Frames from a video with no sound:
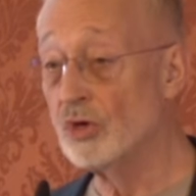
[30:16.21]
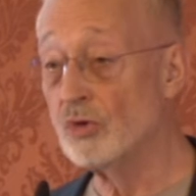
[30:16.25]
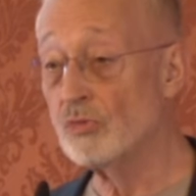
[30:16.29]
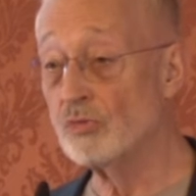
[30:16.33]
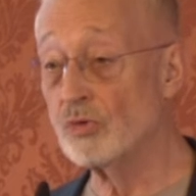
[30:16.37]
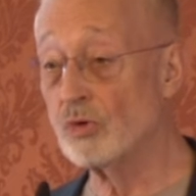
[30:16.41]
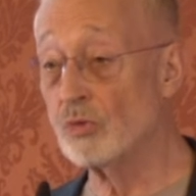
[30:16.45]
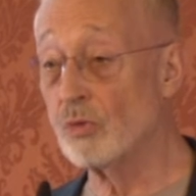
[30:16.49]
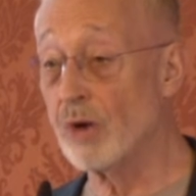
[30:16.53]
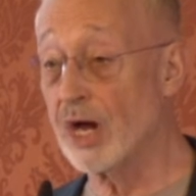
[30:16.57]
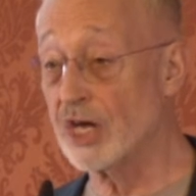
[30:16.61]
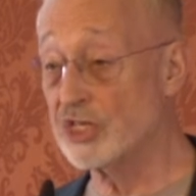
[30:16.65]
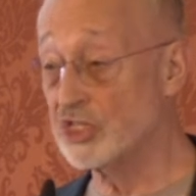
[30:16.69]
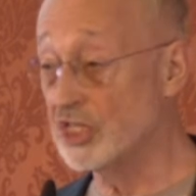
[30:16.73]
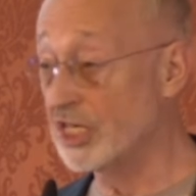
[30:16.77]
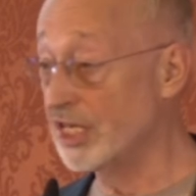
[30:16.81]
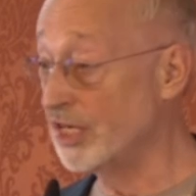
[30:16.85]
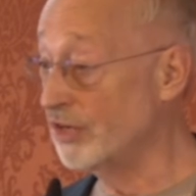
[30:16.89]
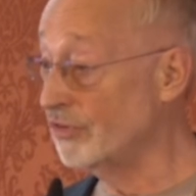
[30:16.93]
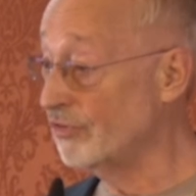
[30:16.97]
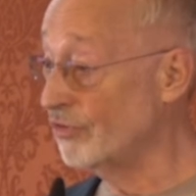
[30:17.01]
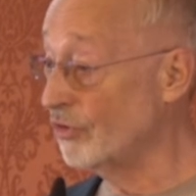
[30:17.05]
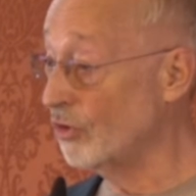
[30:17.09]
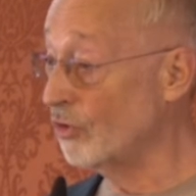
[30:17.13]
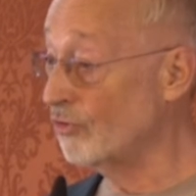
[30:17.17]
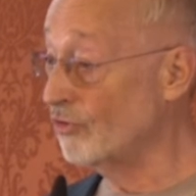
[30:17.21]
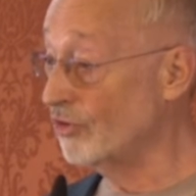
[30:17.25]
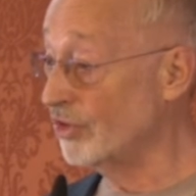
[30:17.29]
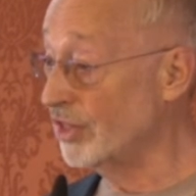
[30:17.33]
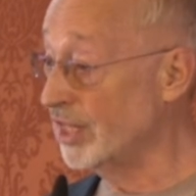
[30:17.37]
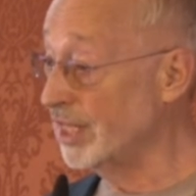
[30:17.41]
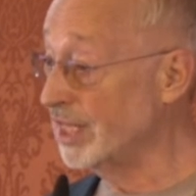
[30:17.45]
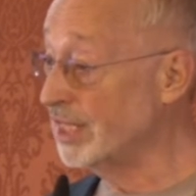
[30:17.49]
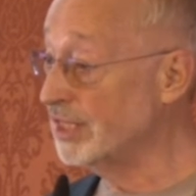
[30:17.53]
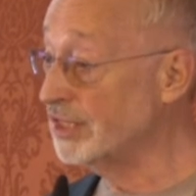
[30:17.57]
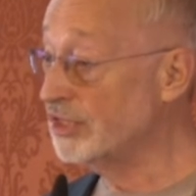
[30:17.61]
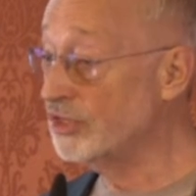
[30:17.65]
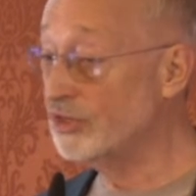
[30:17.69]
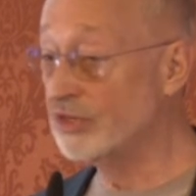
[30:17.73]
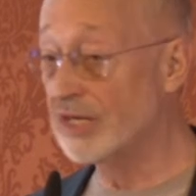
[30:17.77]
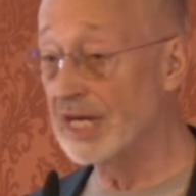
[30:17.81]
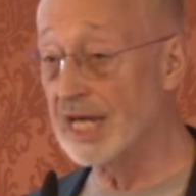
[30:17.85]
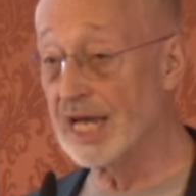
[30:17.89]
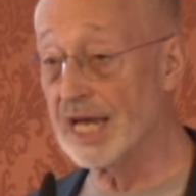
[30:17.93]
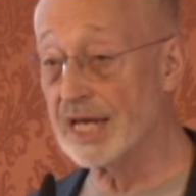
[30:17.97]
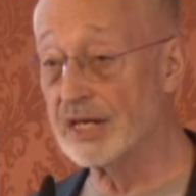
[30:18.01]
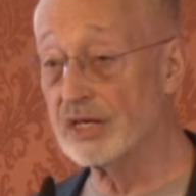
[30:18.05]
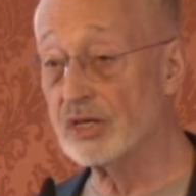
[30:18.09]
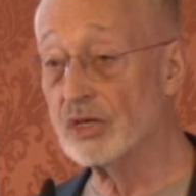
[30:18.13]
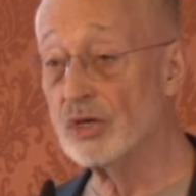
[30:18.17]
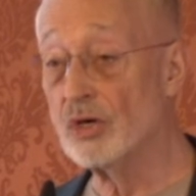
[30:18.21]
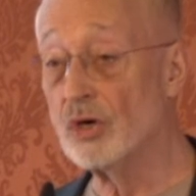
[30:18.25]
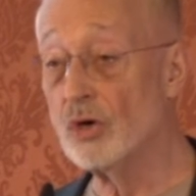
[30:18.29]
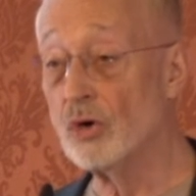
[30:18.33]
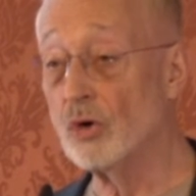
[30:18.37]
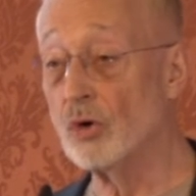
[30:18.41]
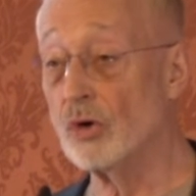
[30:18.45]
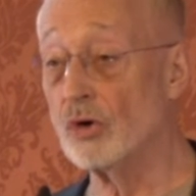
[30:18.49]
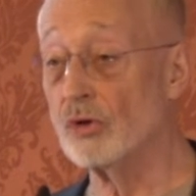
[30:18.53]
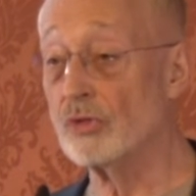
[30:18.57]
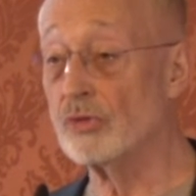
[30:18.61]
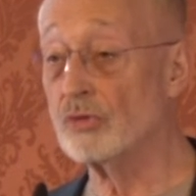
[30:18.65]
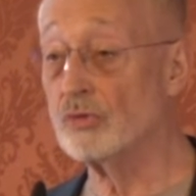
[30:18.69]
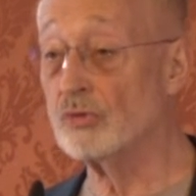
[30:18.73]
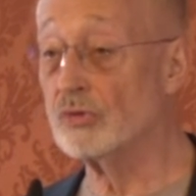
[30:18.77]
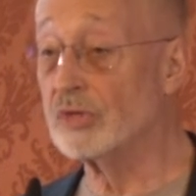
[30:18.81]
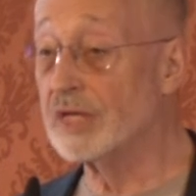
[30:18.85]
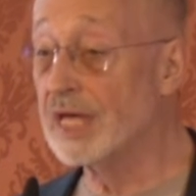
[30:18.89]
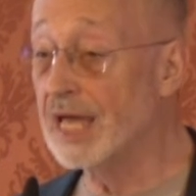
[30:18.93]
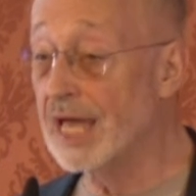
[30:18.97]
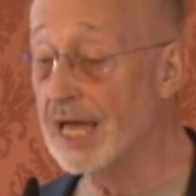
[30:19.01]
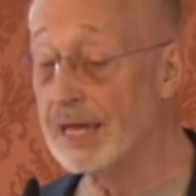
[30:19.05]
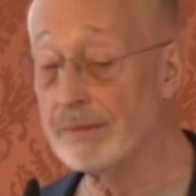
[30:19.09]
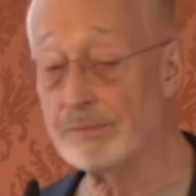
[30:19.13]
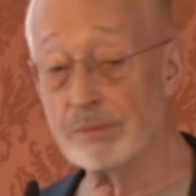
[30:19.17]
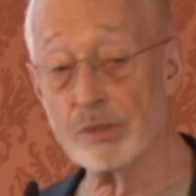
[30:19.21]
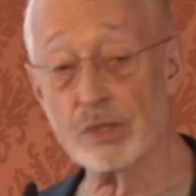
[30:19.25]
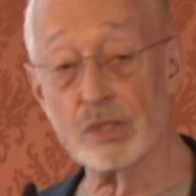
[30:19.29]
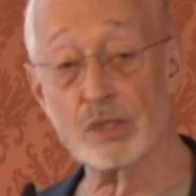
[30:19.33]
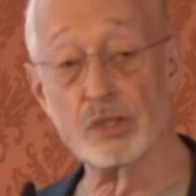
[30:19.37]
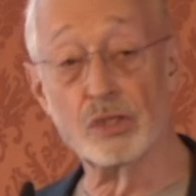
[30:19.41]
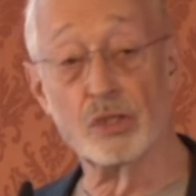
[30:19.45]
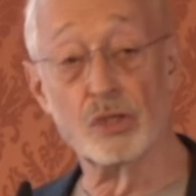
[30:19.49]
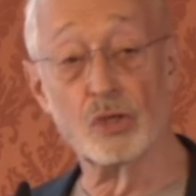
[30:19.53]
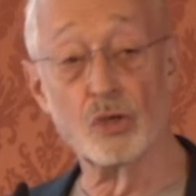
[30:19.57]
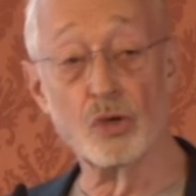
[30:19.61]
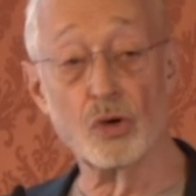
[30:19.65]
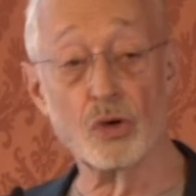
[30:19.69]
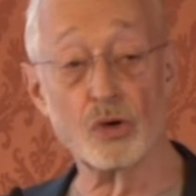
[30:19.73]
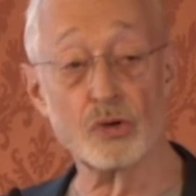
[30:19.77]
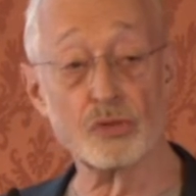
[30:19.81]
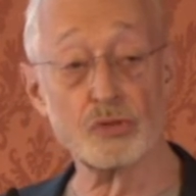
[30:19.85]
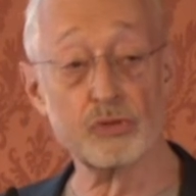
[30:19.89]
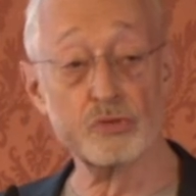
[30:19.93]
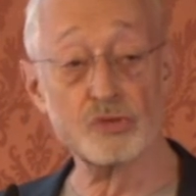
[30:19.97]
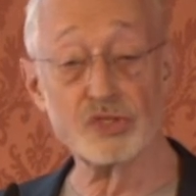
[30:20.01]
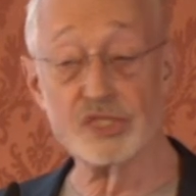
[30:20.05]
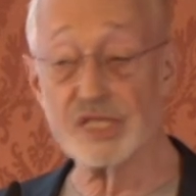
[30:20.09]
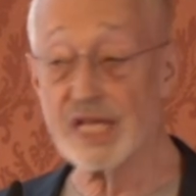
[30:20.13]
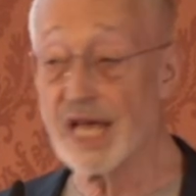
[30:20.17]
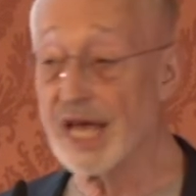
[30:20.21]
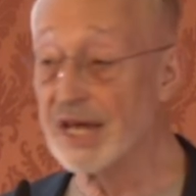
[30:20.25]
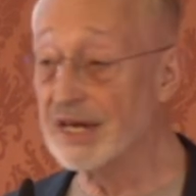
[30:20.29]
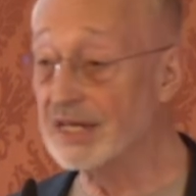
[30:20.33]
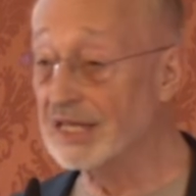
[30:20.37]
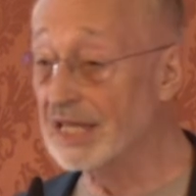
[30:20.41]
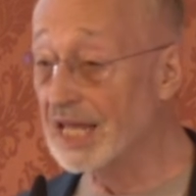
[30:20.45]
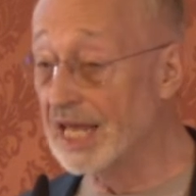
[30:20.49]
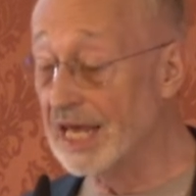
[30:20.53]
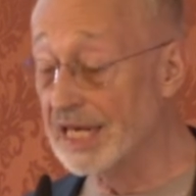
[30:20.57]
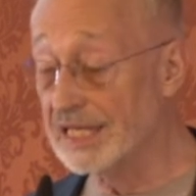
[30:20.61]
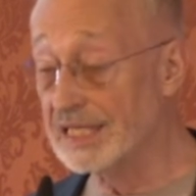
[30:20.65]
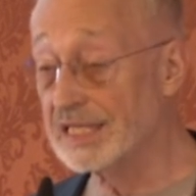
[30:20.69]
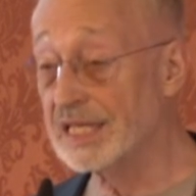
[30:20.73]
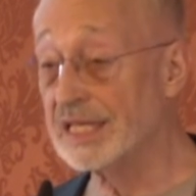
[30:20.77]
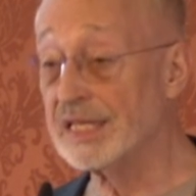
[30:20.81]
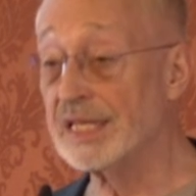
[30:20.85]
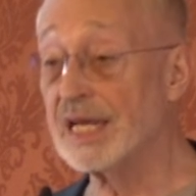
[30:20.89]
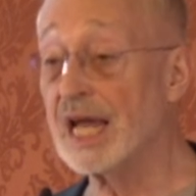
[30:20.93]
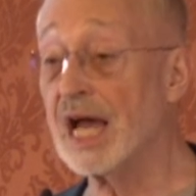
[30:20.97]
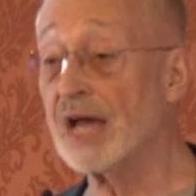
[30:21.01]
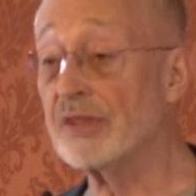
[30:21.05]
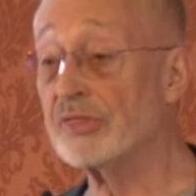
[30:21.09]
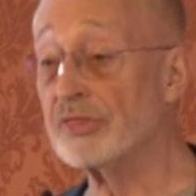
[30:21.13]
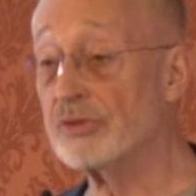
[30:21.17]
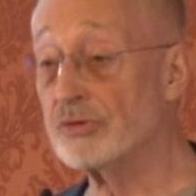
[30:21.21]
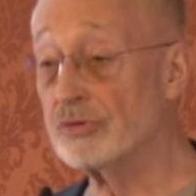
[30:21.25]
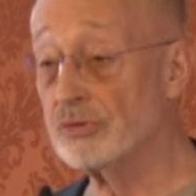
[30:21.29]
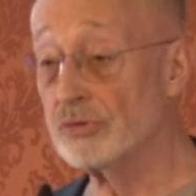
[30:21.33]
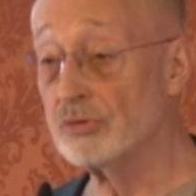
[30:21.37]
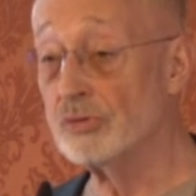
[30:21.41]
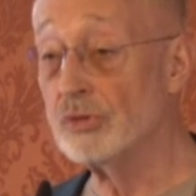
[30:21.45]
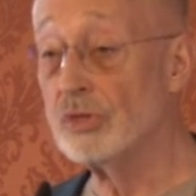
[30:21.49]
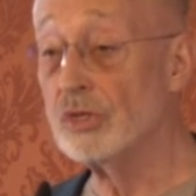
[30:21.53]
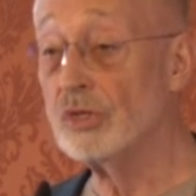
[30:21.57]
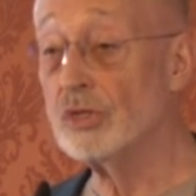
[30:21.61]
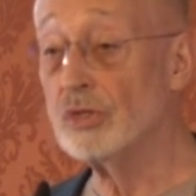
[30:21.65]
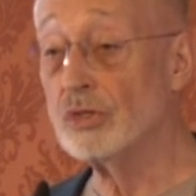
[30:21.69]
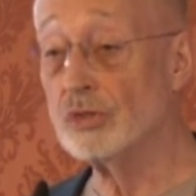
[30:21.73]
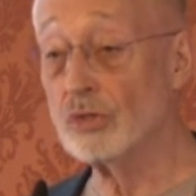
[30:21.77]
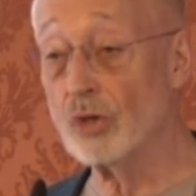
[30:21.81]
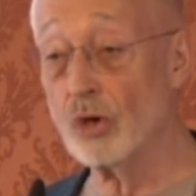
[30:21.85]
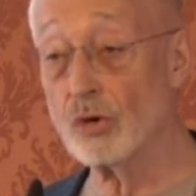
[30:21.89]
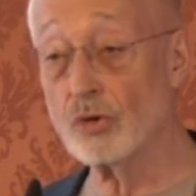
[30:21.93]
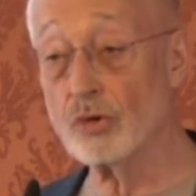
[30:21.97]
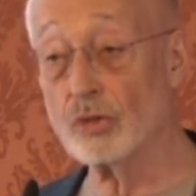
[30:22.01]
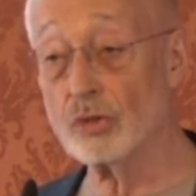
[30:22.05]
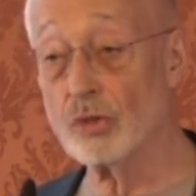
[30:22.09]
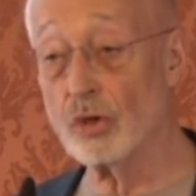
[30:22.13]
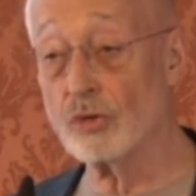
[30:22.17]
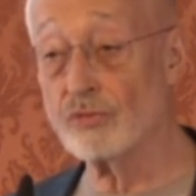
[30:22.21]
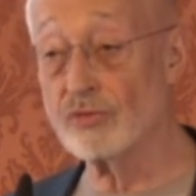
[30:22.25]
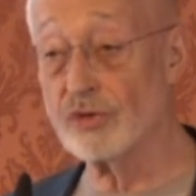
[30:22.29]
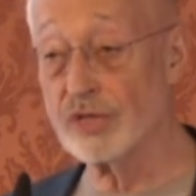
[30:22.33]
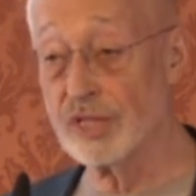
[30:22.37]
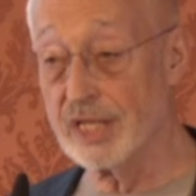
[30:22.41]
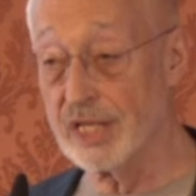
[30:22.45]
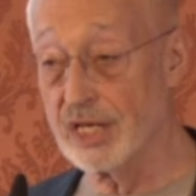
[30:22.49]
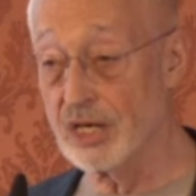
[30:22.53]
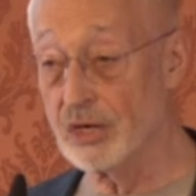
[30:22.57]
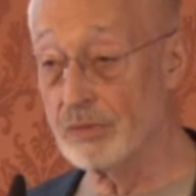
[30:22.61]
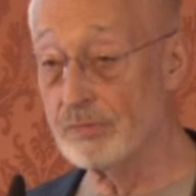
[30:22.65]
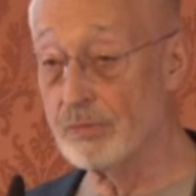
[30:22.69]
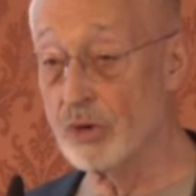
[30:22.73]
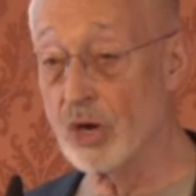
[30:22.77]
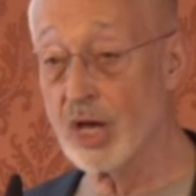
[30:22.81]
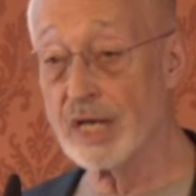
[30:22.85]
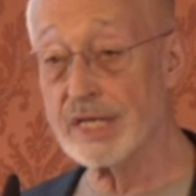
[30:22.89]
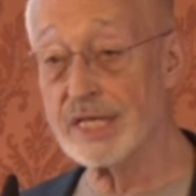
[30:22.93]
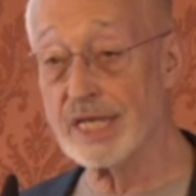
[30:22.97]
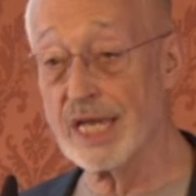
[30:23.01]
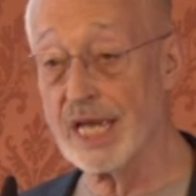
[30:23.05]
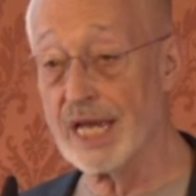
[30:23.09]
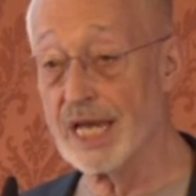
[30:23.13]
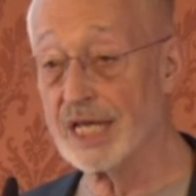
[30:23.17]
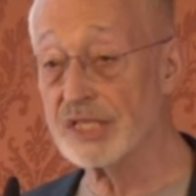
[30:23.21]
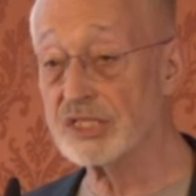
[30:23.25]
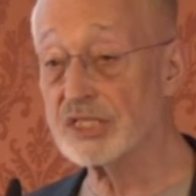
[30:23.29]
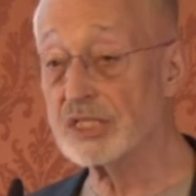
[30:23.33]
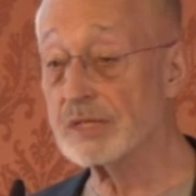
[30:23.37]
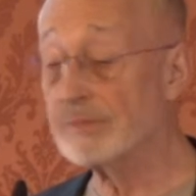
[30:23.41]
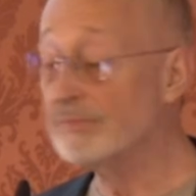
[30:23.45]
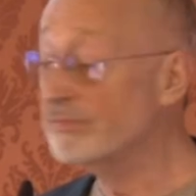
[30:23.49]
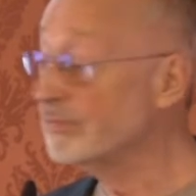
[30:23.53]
were watching either over the internet or through cable or through satellite and not through local over-the-air broadcast.